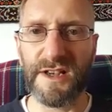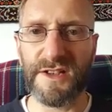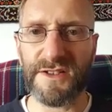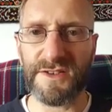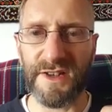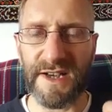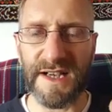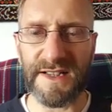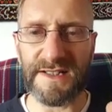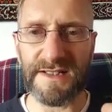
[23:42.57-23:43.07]

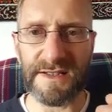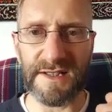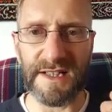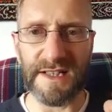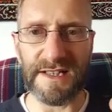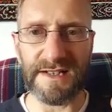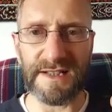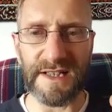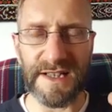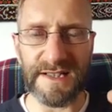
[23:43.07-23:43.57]
So
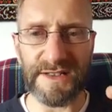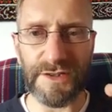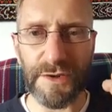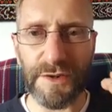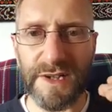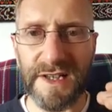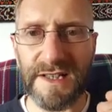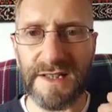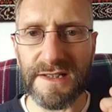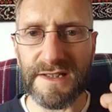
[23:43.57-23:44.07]
it adds
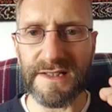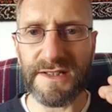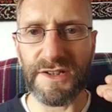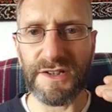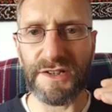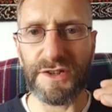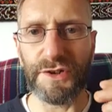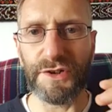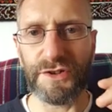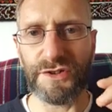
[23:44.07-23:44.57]
credence to
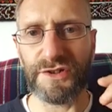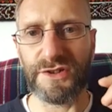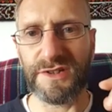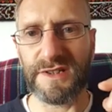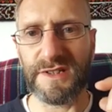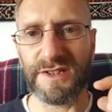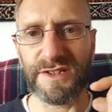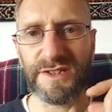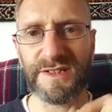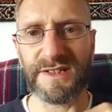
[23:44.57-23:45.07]
the notion
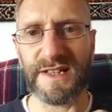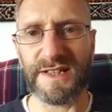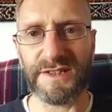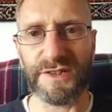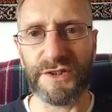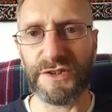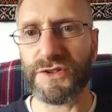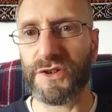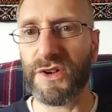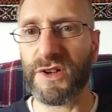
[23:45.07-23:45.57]
that she's
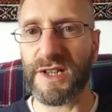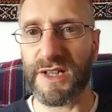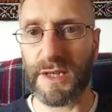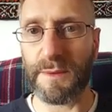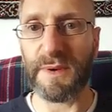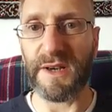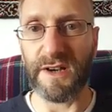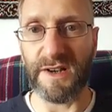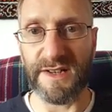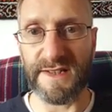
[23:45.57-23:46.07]
actually talking
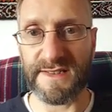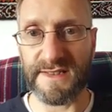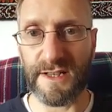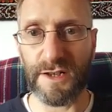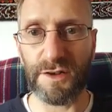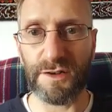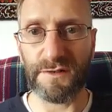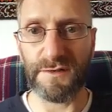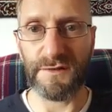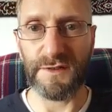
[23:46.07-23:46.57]
about
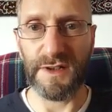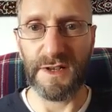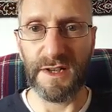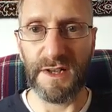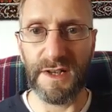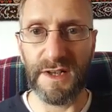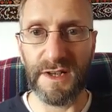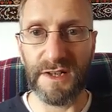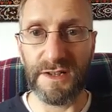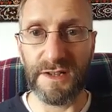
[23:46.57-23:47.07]
herself.
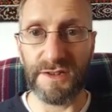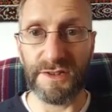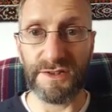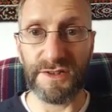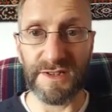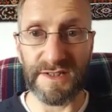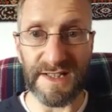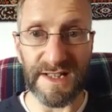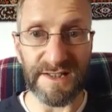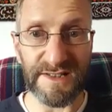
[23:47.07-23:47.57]

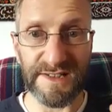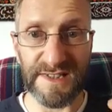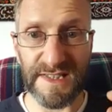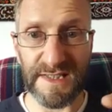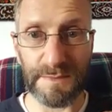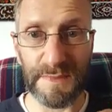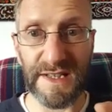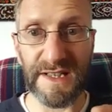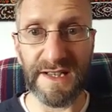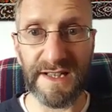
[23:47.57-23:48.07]
She's actually
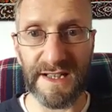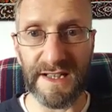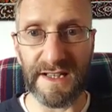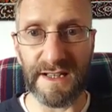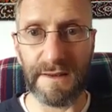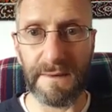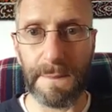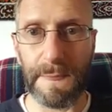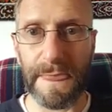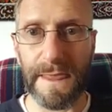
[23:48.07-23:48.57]

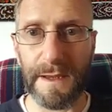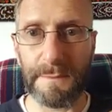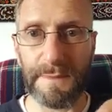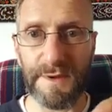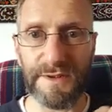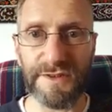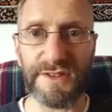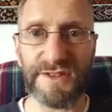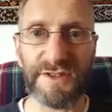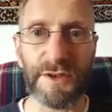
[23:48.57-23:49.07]
speaking,
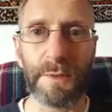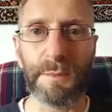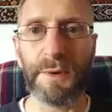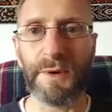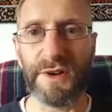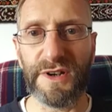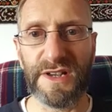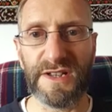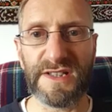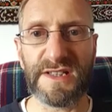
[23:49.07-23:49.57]
but she's not
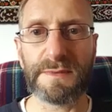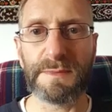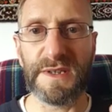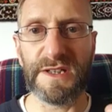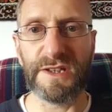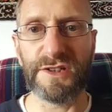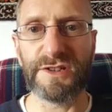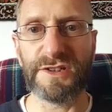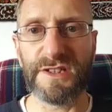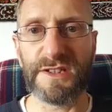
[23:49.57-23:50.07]
put it as
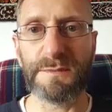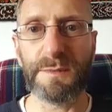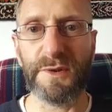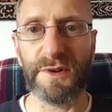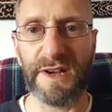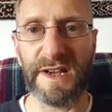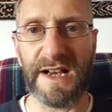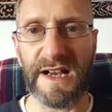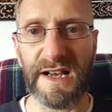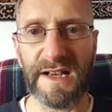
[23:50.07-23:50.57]
speech. She's
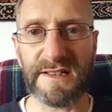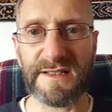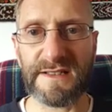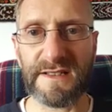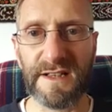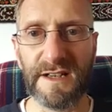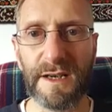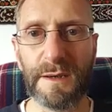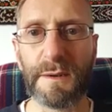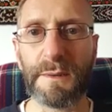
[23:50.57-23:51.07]
put it as
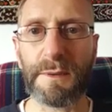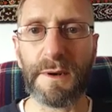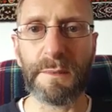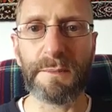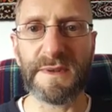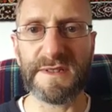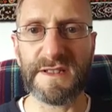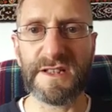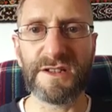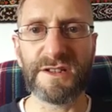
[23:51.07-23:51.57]
a
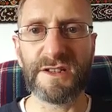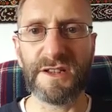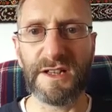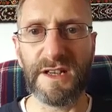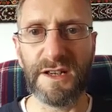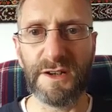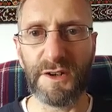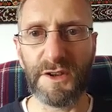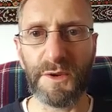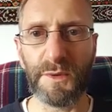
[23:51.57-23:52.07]

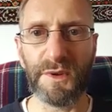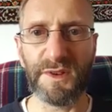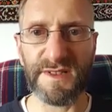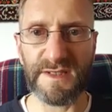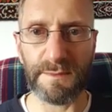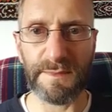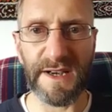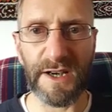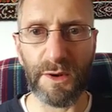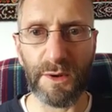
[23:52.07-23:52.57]
proposition, in other
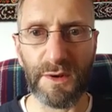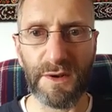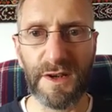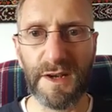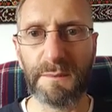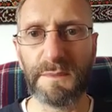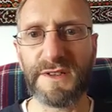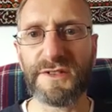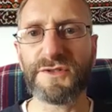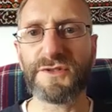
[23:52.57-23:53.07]
words, about
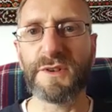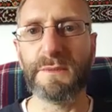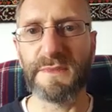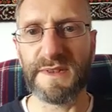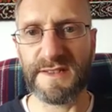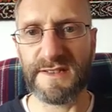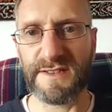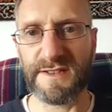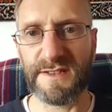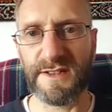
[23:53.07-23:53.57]
Mr. and
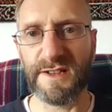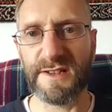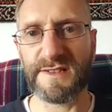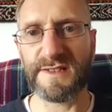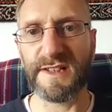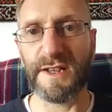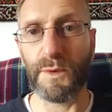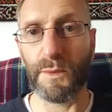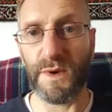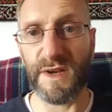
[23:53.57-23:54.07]
Mrs.
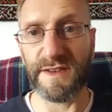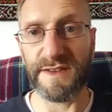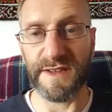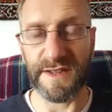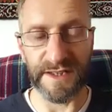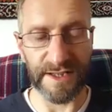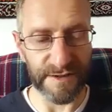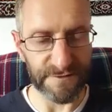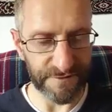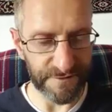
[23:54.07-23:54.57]
Dursley and where
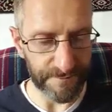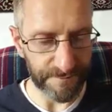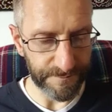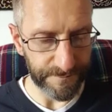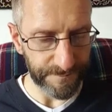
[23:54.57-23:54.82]
they live.